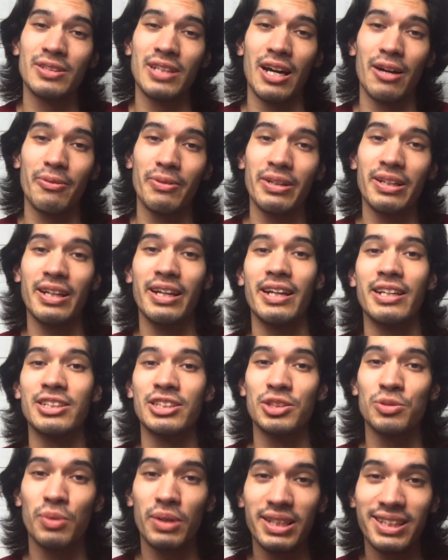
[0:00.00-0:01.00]
Not really,
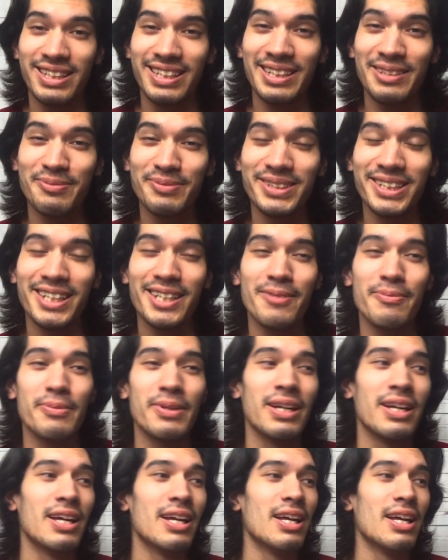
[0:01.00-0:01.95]
just 1 thumbs up.